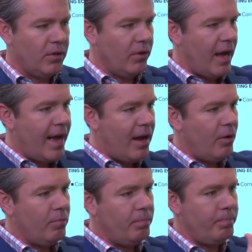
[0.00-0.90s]
you know,
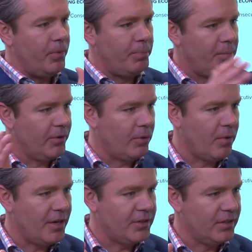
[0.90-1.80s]
how the people that are
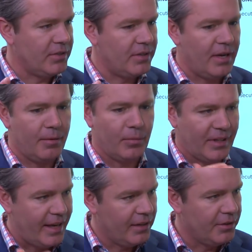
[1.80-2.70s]
watching this today,
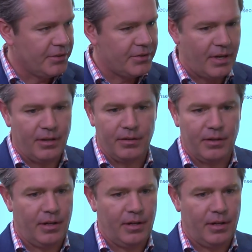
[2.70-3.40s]
millennials and,